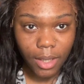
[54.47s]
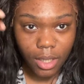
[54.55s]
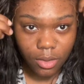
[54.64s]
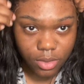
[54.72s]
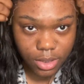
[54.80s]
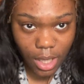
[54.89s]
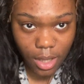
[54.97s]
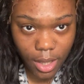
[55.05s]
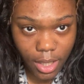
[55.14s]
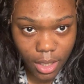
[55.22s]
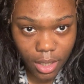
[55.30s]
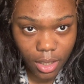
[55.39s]
You see how
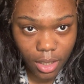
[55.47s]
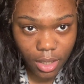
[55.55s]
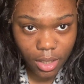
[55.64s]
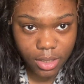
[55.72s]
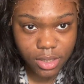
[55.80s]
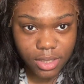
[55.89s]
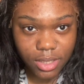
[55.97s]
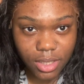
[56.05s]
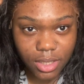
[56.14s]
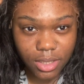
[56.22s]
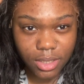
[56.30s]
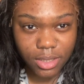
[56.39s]
like it just
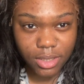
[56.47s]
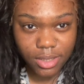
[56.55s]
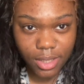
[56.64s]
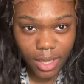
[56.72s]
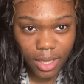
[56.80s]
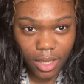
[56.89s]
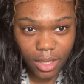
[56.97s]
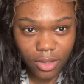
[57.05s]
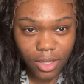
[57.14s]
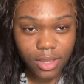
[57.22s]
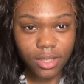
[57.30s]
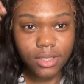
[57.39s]
eats, like look
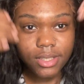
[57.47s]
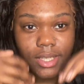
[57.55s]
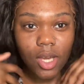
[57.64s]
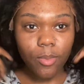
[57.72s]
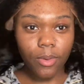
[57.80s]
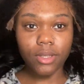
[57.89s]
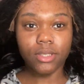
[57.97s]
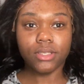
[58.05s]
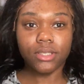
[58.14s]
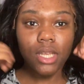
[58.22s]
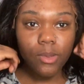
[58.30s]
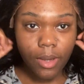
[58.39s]
at the scalp on
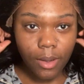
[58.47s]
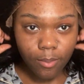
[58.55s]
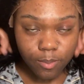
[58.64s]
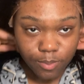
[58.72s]
this. Anyway,